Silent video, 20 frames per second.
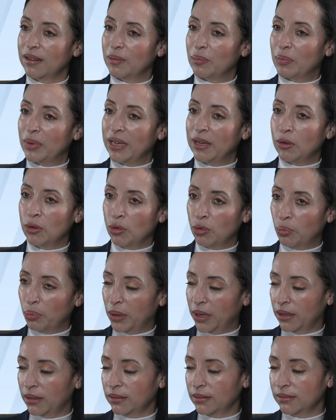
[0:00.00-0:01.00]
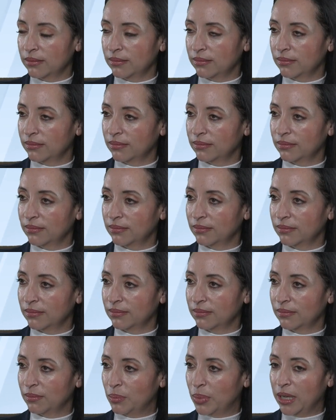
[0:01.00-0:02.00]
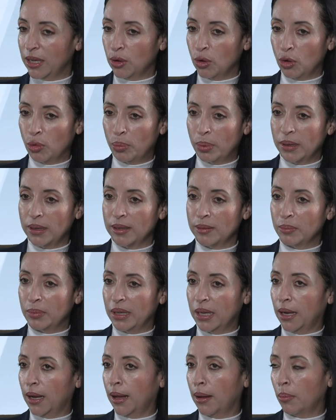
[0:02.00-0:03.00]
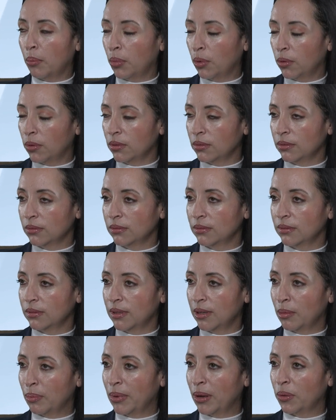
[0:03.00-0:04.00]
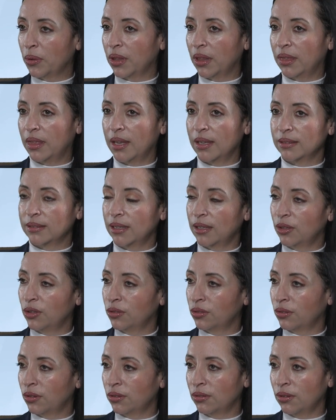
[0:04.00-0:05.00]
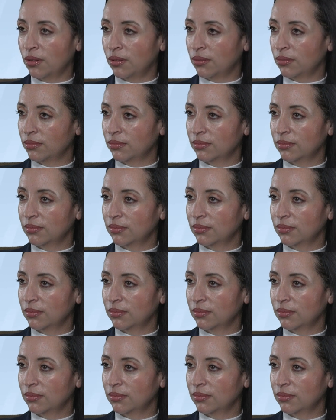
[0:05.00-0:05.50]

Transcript: Be open. Be open and be humble about the things that you don't know.